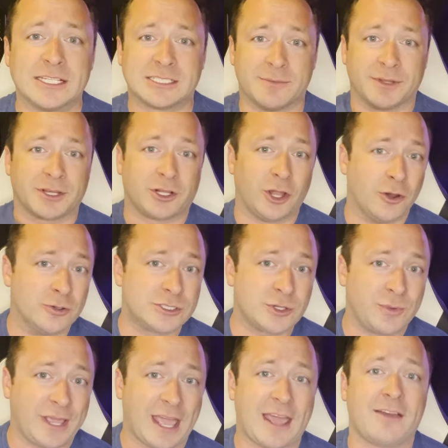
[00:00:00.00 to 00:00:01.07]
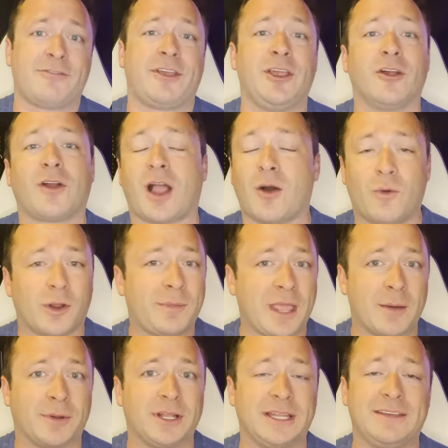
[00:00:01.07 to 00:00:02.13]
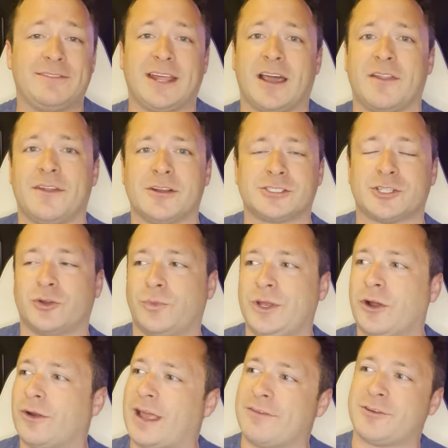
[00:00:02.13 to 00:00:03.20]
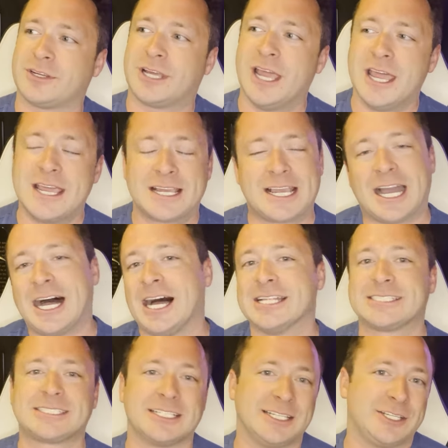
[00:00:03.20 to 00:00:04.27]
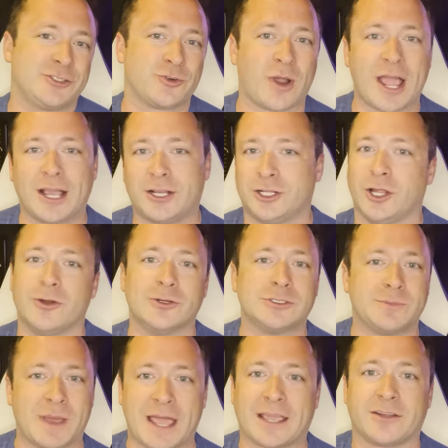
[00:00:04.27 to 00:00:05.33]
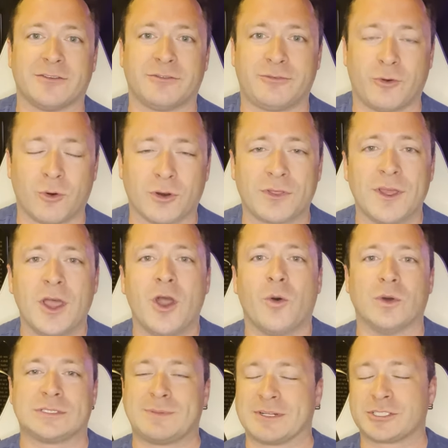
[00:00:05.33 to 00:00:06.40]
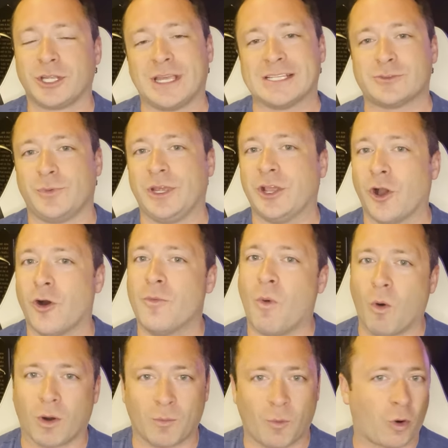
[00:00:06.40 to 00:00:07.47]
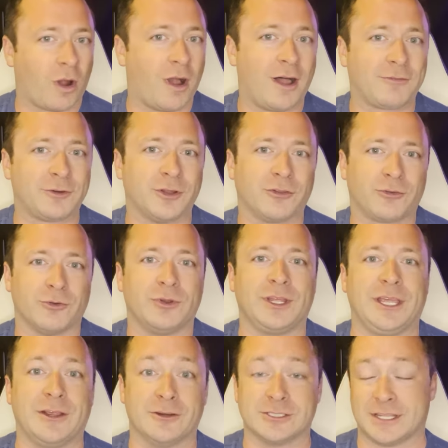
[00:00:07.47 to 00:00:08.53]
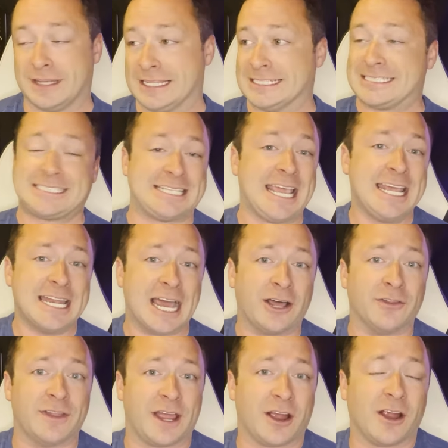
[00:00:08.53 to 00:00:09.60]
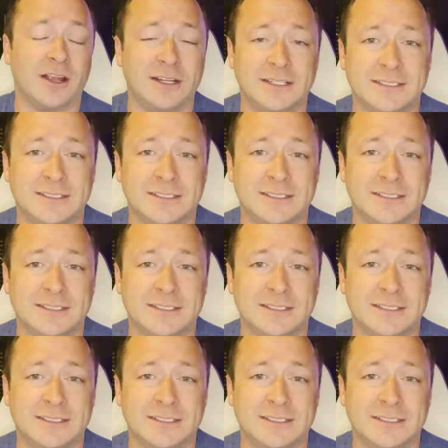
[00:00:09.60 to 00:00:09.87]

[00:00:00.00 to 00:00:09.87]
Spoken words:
Some of the clothes that we have here, I want to be able to leave down there so that we don't have to constantly drag clothes back and forth, especially as we go more and more often through the years and then stay down there.